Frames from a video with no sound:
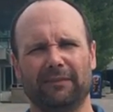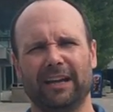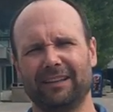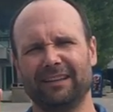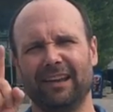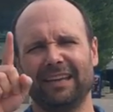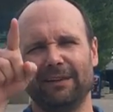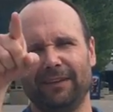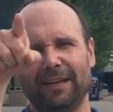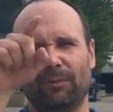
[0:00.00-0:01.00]
I've got
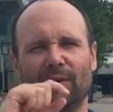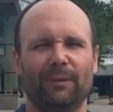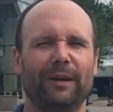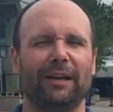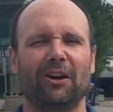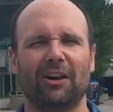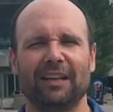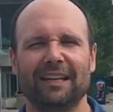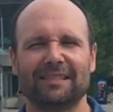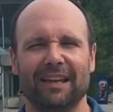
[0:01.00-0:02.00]
Kavita, one of my
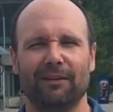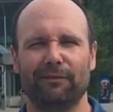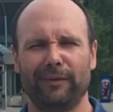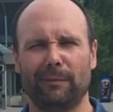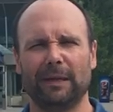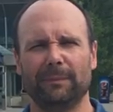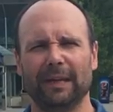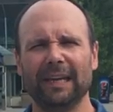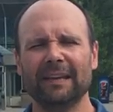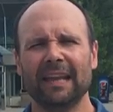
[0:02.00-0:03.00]
colleagues, filming
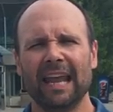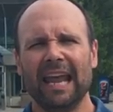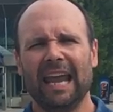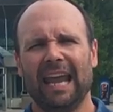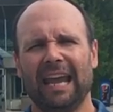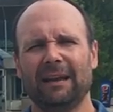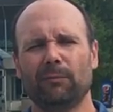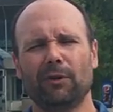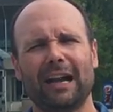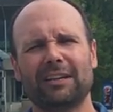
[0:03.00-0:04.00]
me,
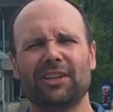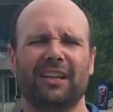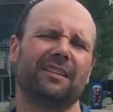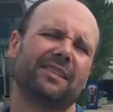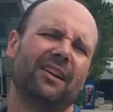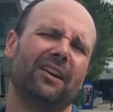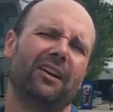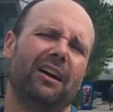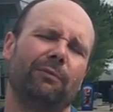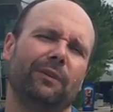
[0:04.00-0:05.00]
and we're actually going to start
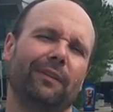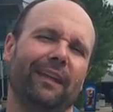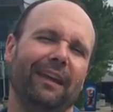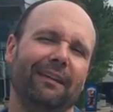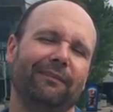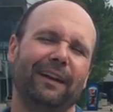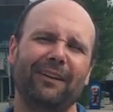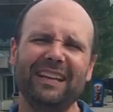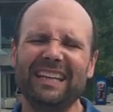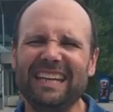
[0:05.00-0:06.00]
off with a
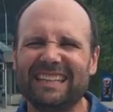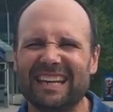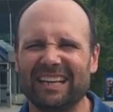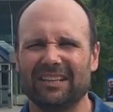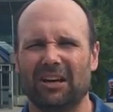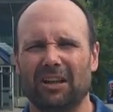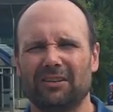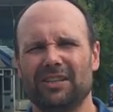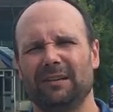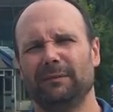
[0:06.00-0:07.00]
very neat
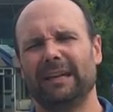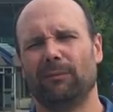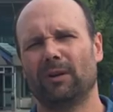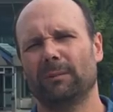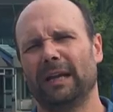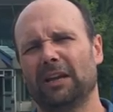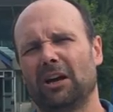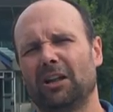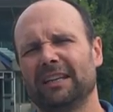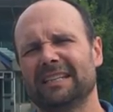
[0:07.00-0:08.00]
technology that one of my
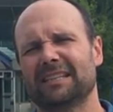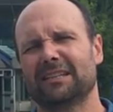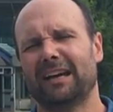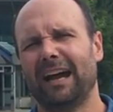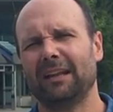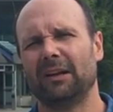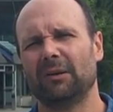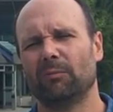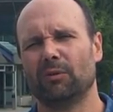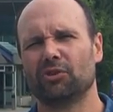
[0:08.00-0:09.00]
colleagues,
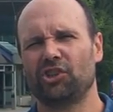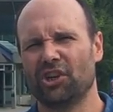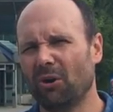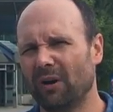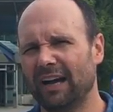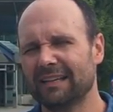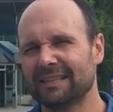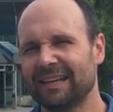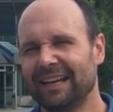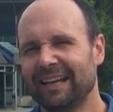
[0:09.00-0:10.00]
Tyler, will show
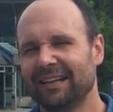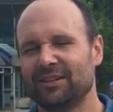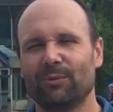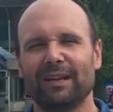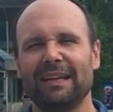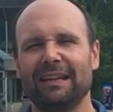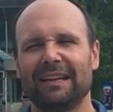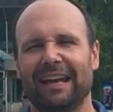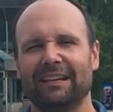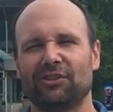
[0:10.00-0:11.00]
us to really
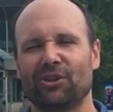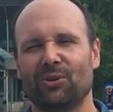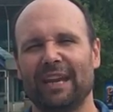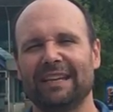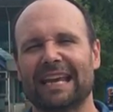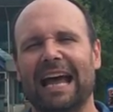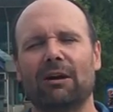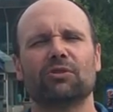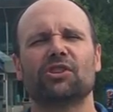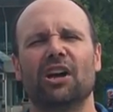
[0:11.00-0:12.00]
kind of showcase
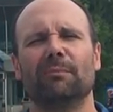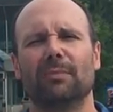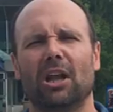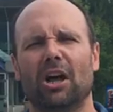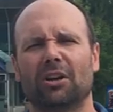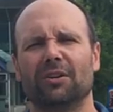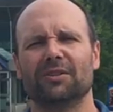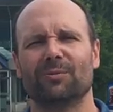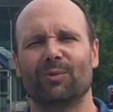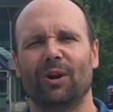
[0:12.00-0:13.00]
how
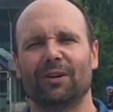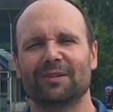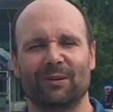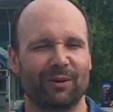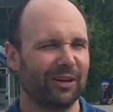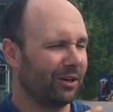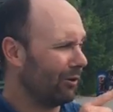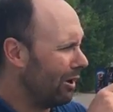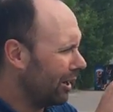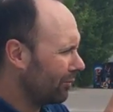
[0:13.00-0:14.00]
sunblockers work. So we're going to
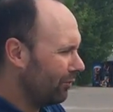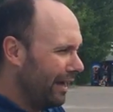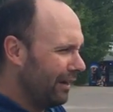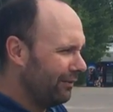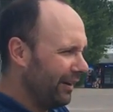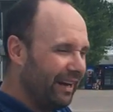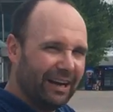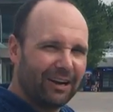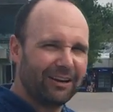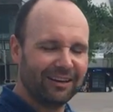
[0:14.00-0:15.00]
go off right over
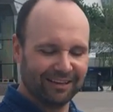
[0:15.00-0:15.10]
here.